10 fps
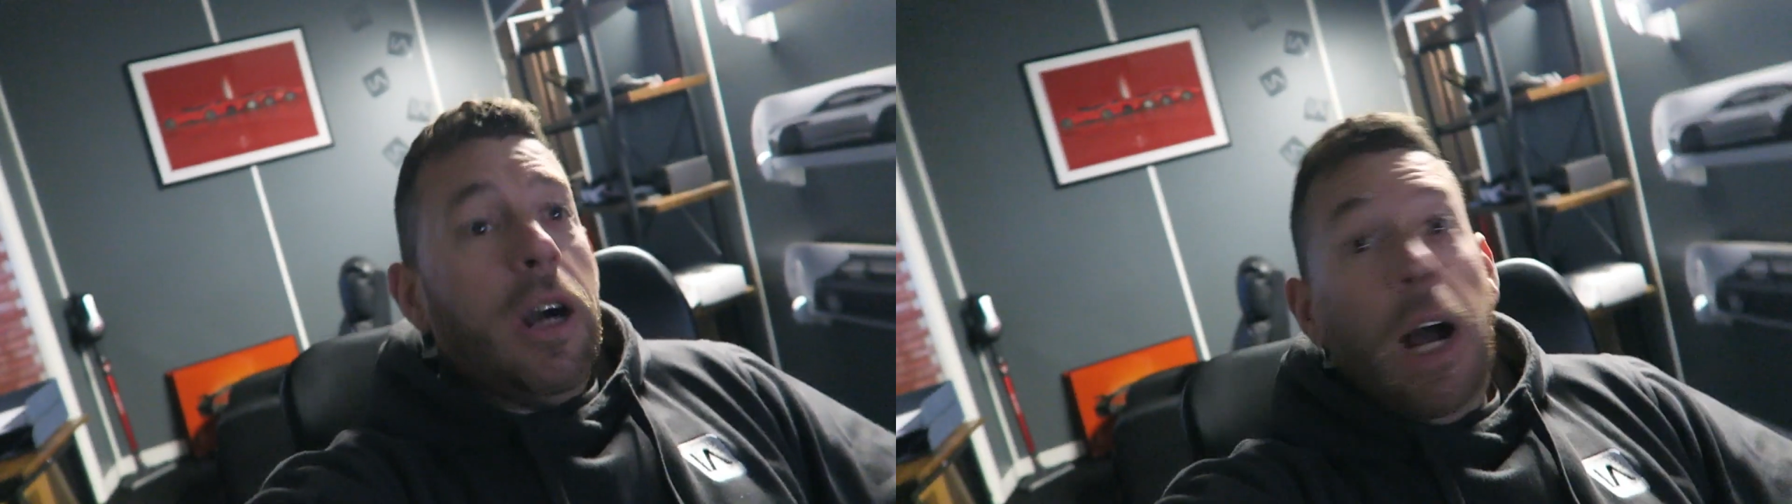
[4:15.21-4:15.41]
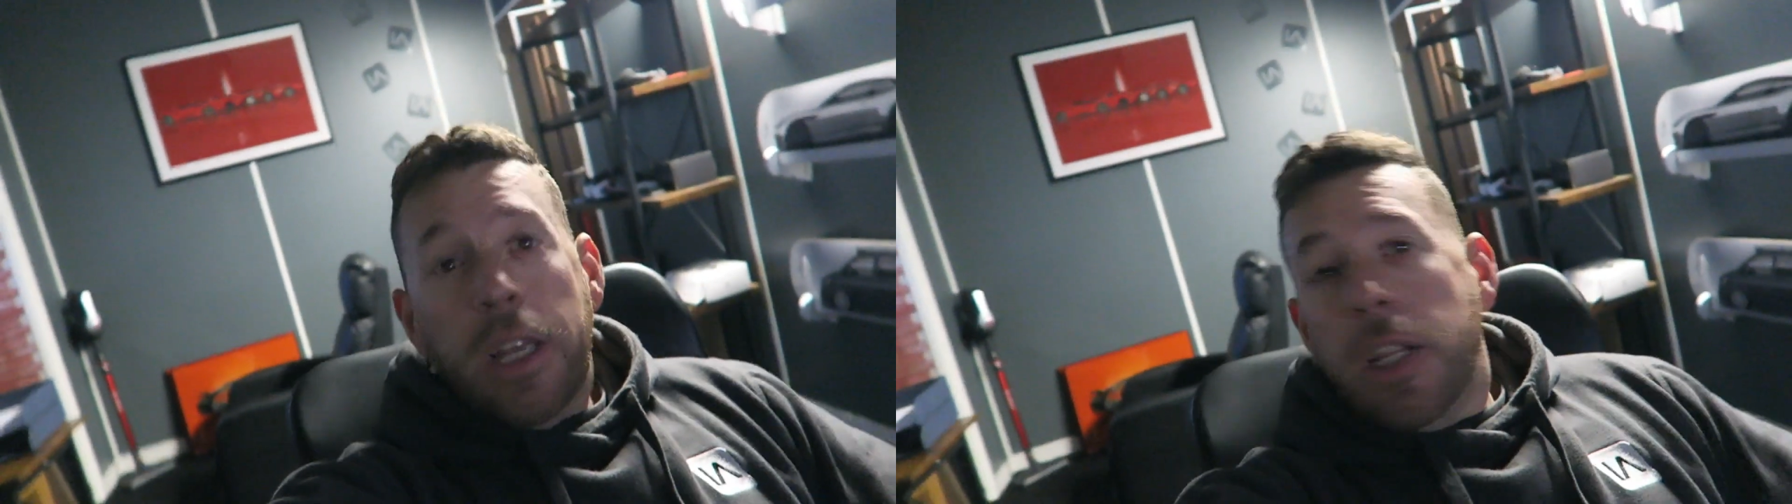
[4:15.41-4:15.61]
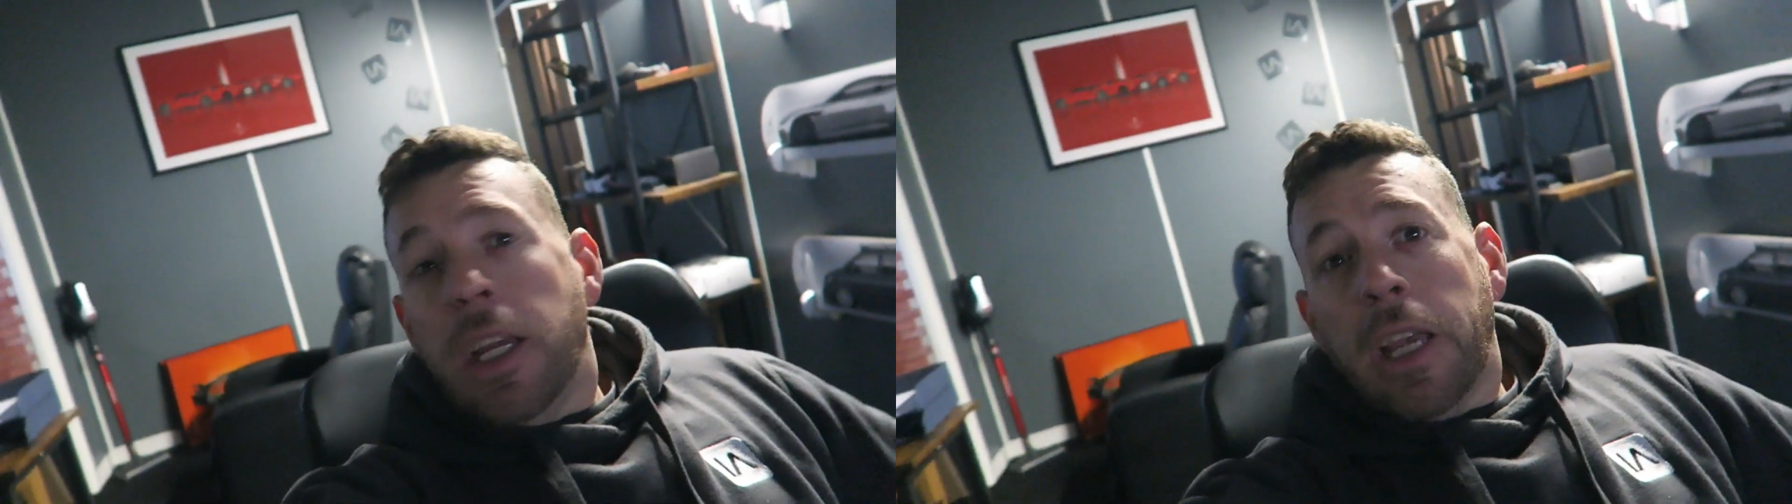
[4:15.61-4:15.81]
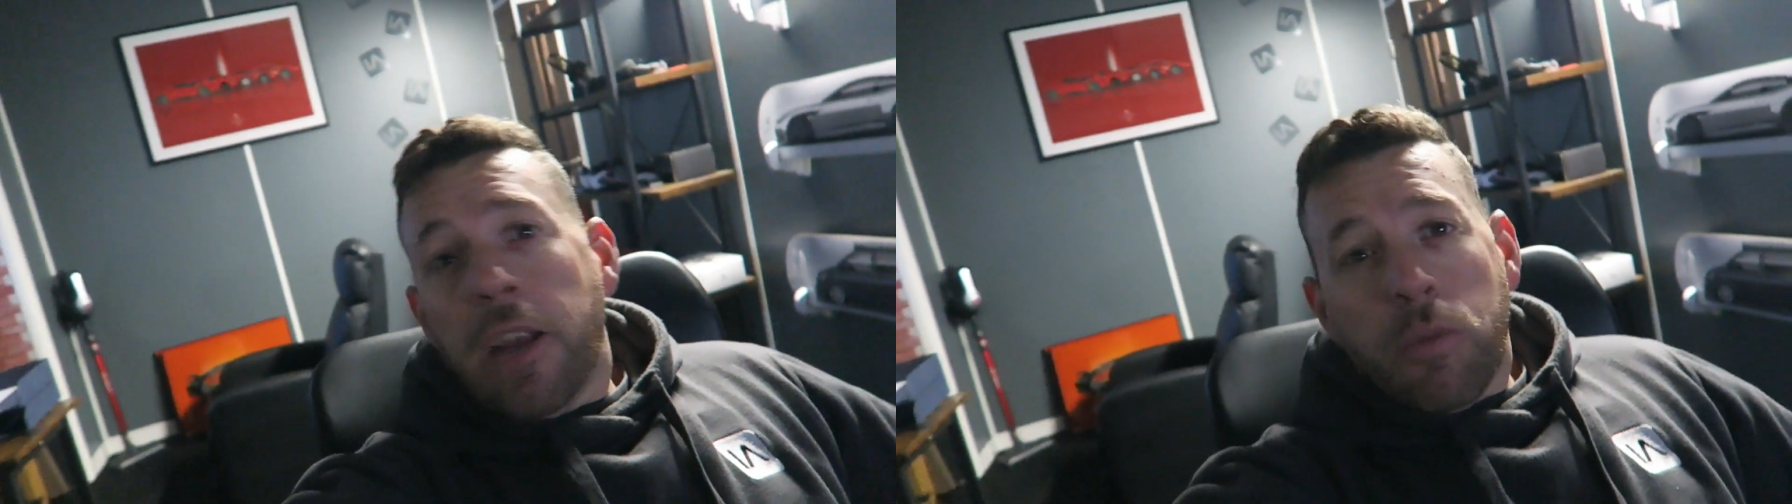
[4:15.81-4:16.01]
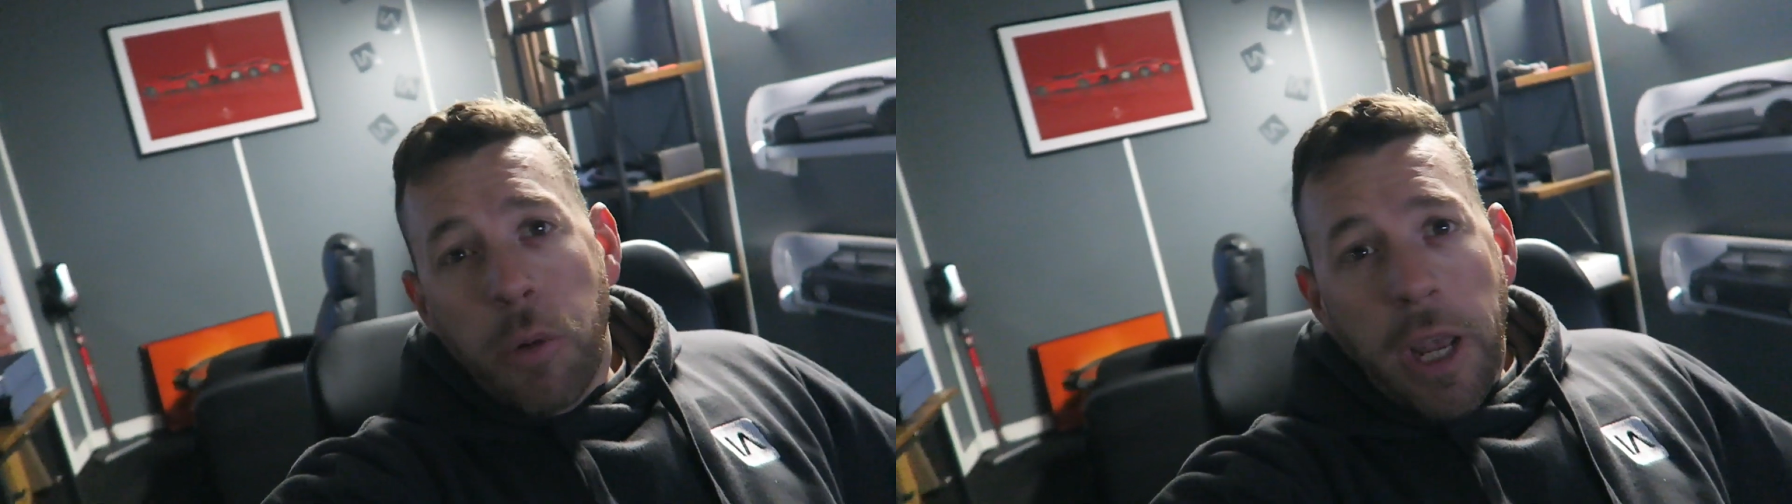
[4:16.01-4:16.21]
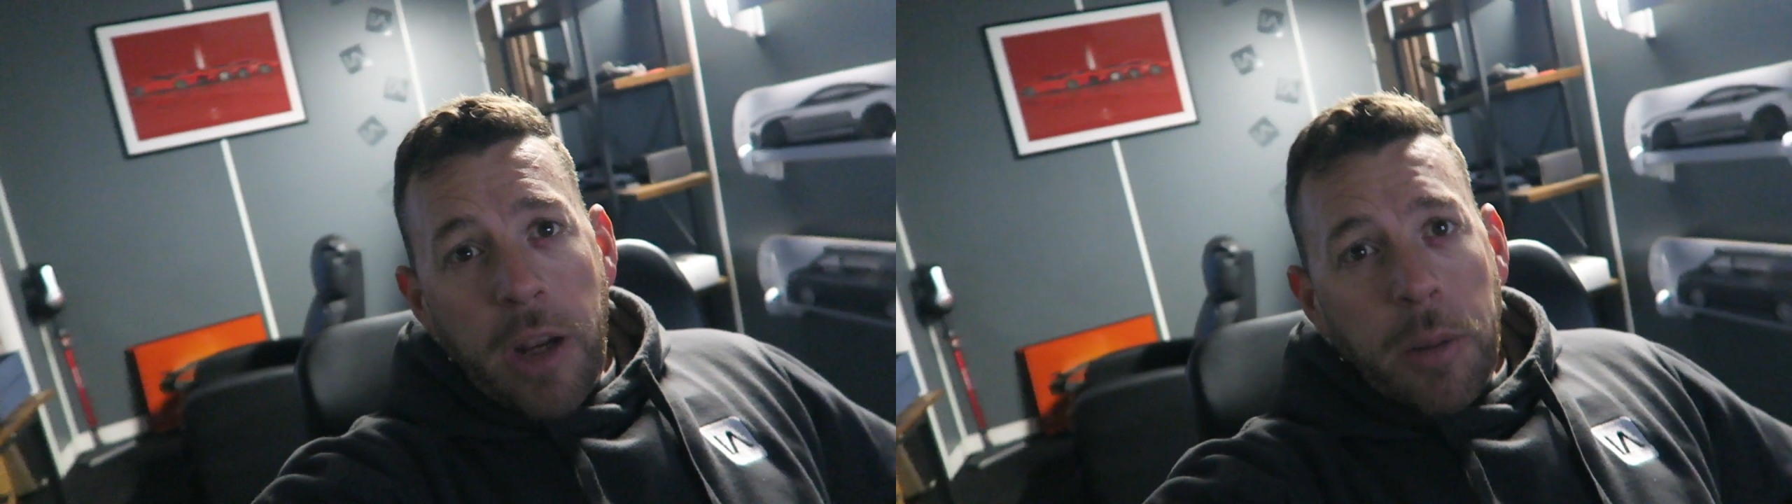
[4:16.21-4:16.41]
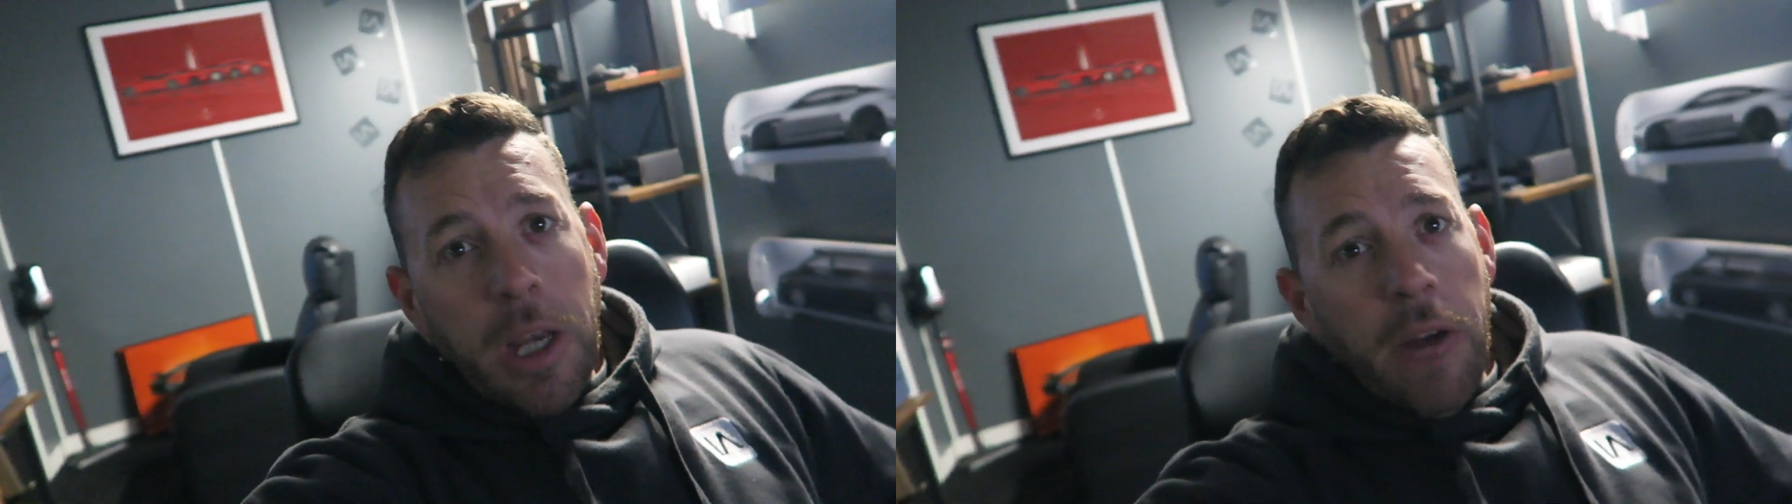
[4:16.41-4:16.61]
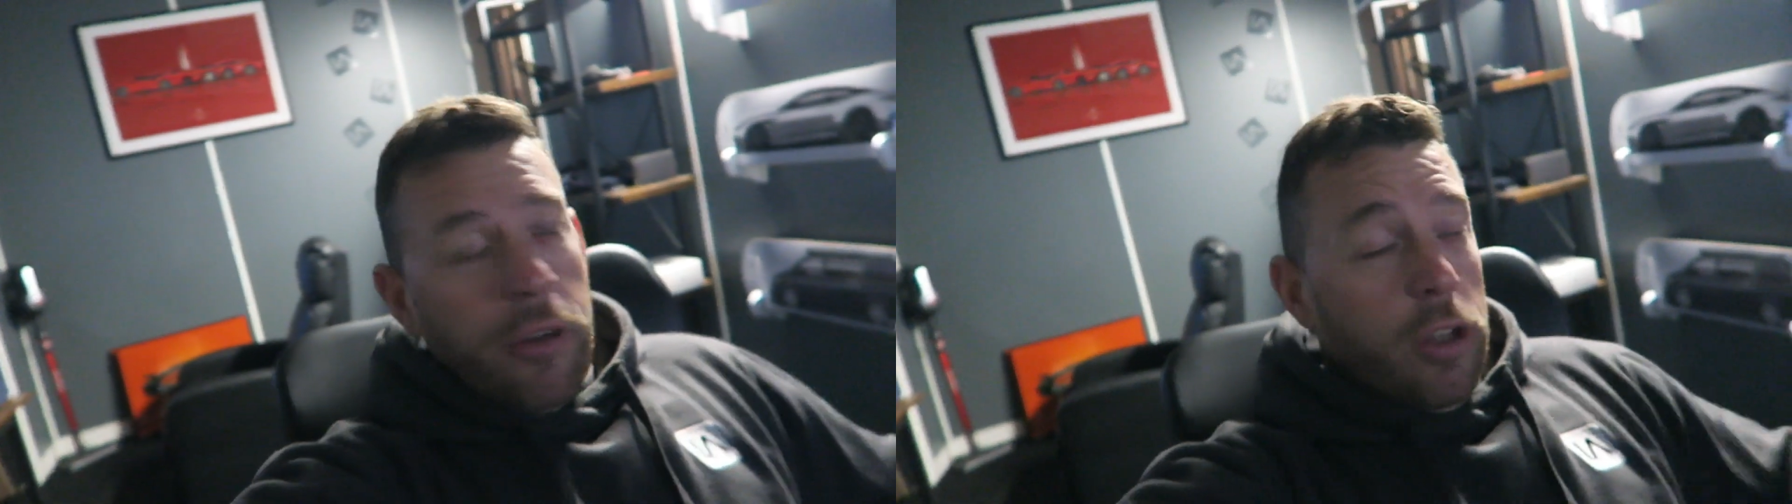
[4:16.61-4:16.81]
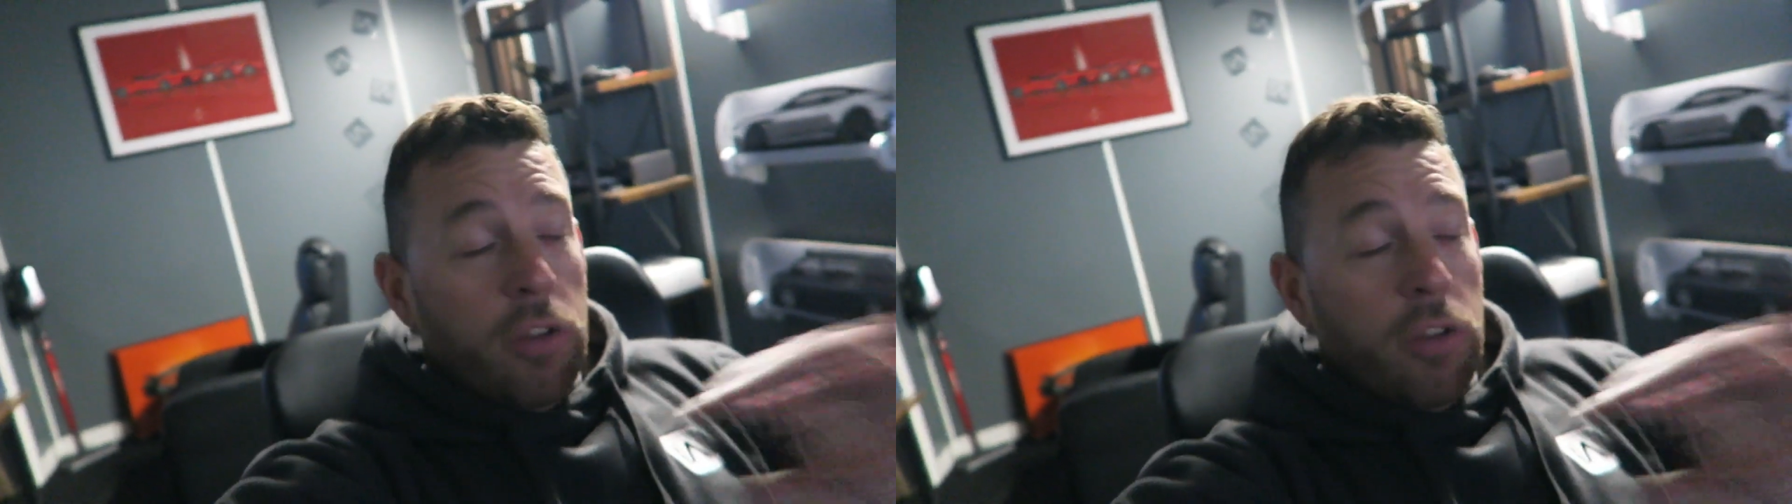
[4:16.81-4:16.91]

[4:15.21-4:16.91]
Like you didn't guess we're getting a Mclaren,